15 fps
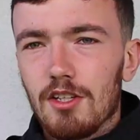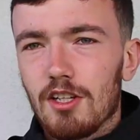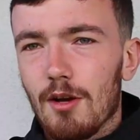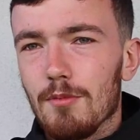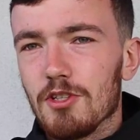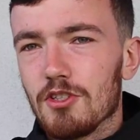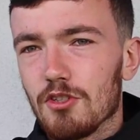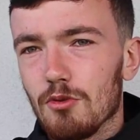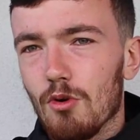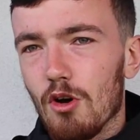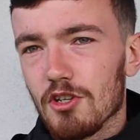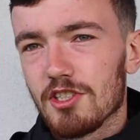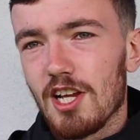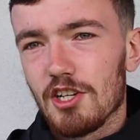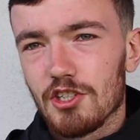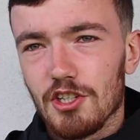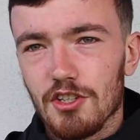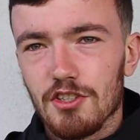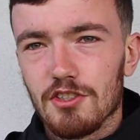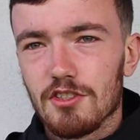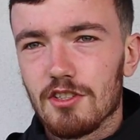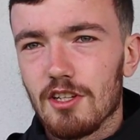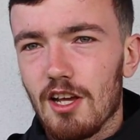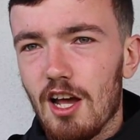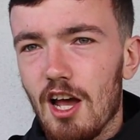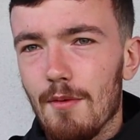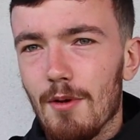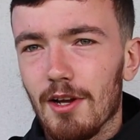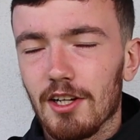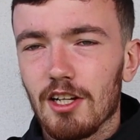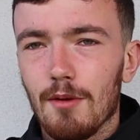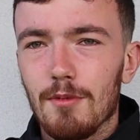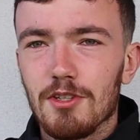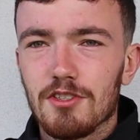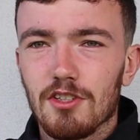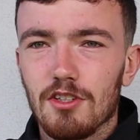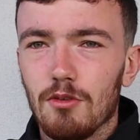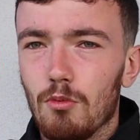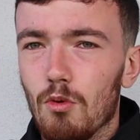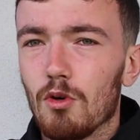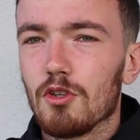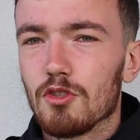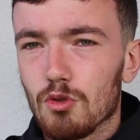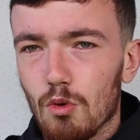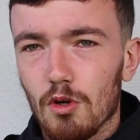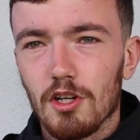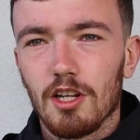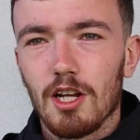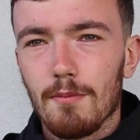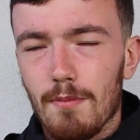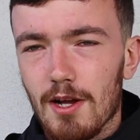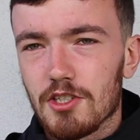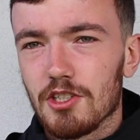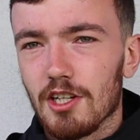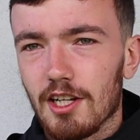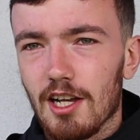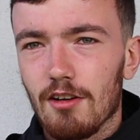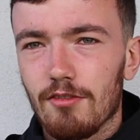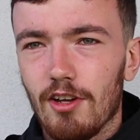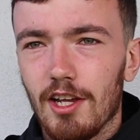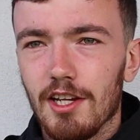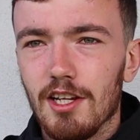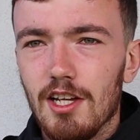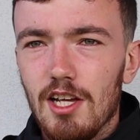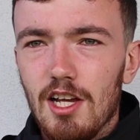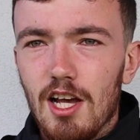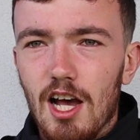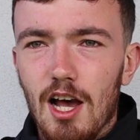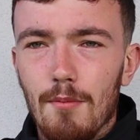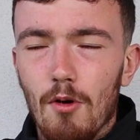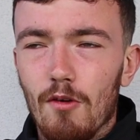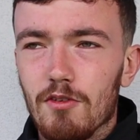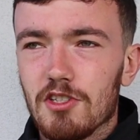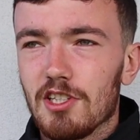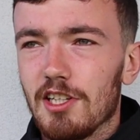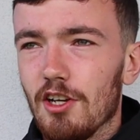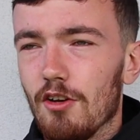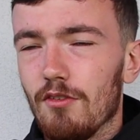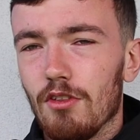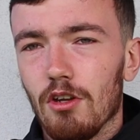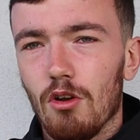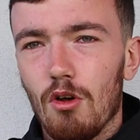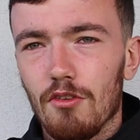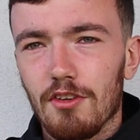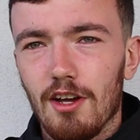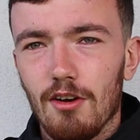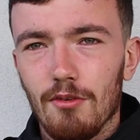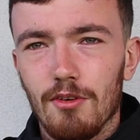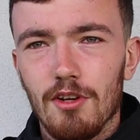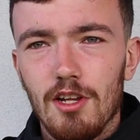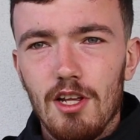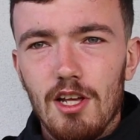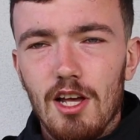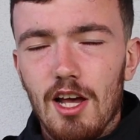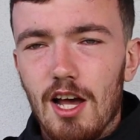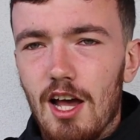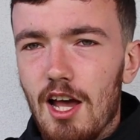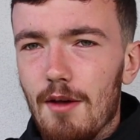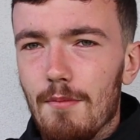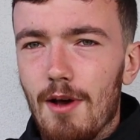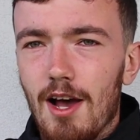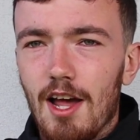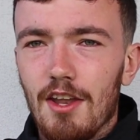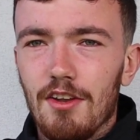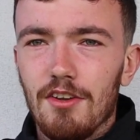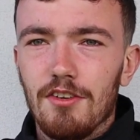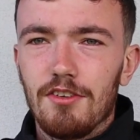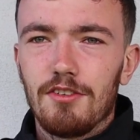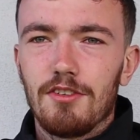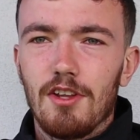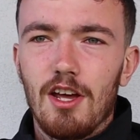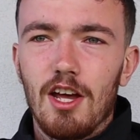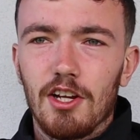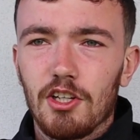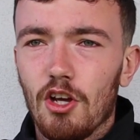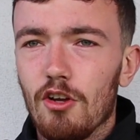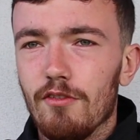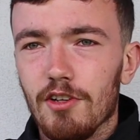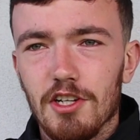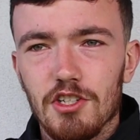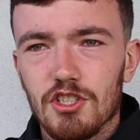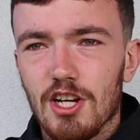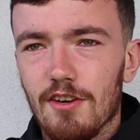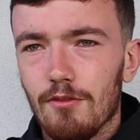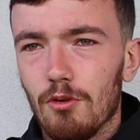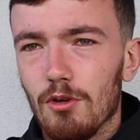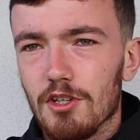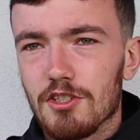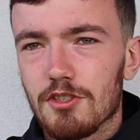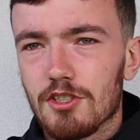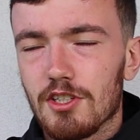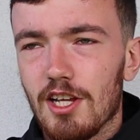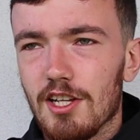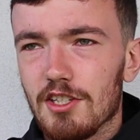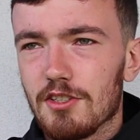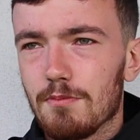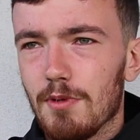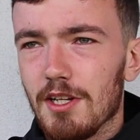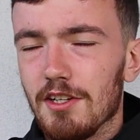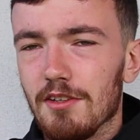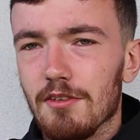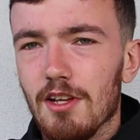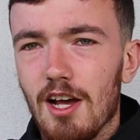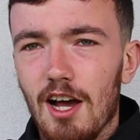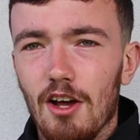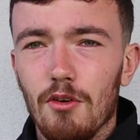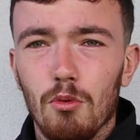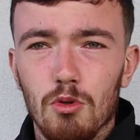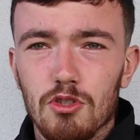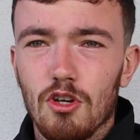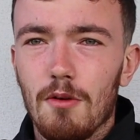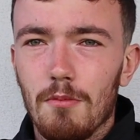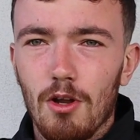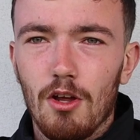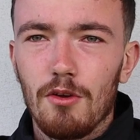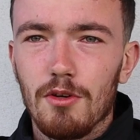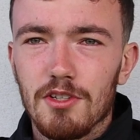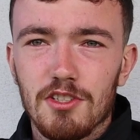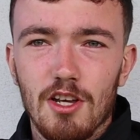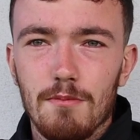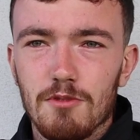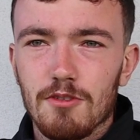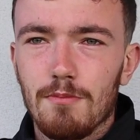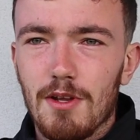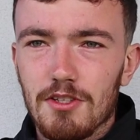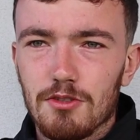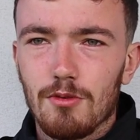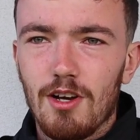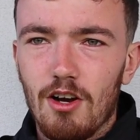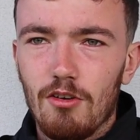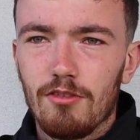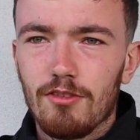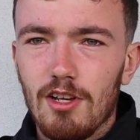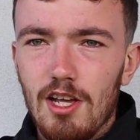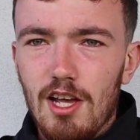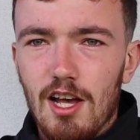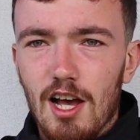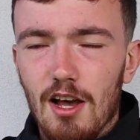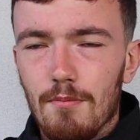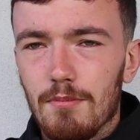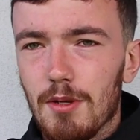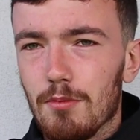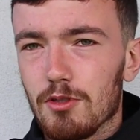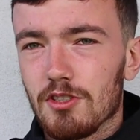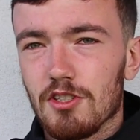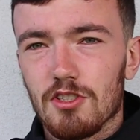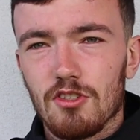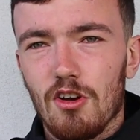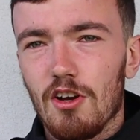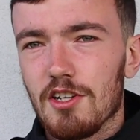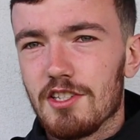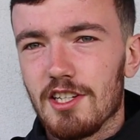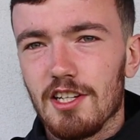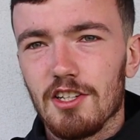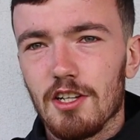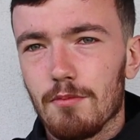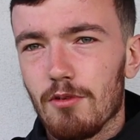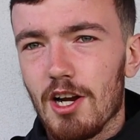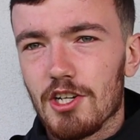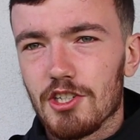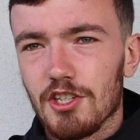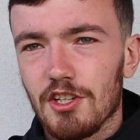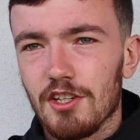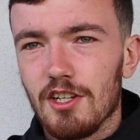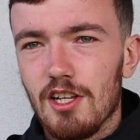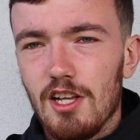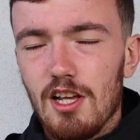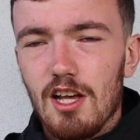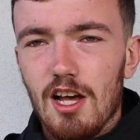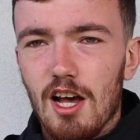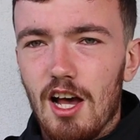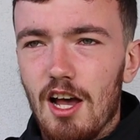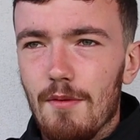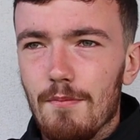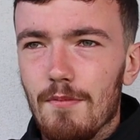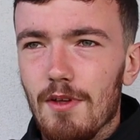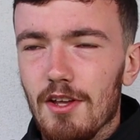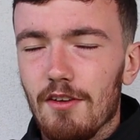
come into our sessions um, and come into the walk and talk and the compassionate cafe um, obviously over the lockdown um, and uh, covid in general it's it's been at an all-time low in terms of mental health and um, people's anxiety and depression um,